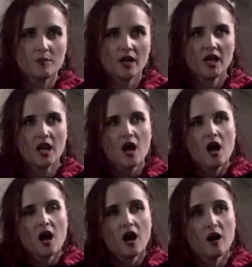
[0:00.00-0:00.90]
But
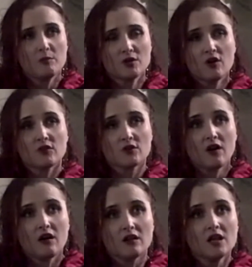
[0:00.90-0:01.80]

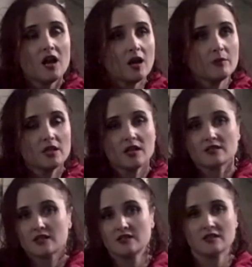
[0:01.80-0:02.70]
overall, I mean,
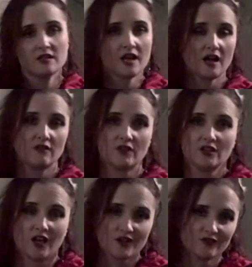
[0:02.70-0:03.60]
yes, I did have a
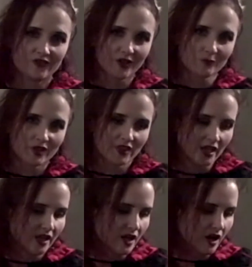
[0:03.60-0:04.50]
lot of fun with
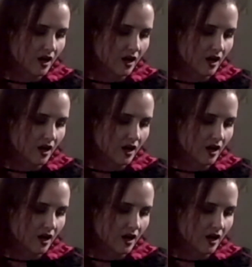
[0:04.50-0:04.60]
it.